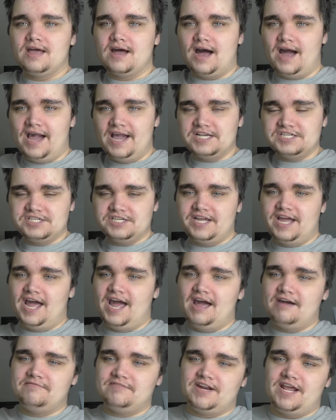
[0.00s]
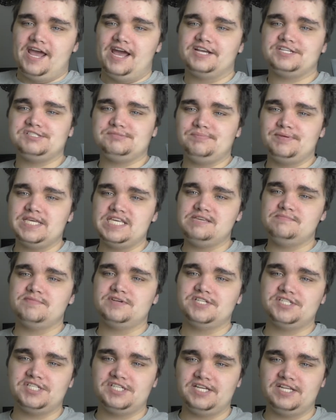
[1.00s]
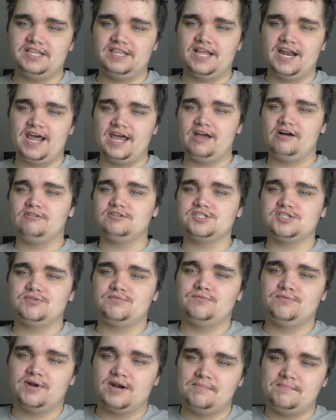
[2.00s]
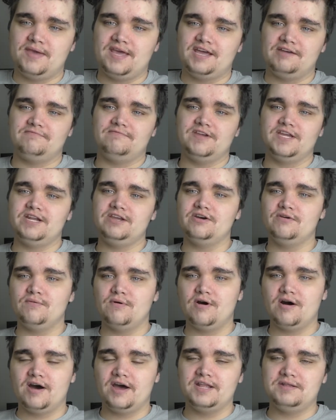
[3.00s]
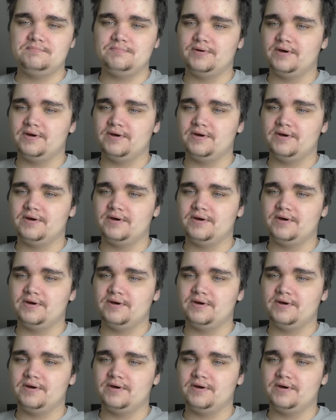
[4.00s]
I actually have an XP machine that I also want to make a video on,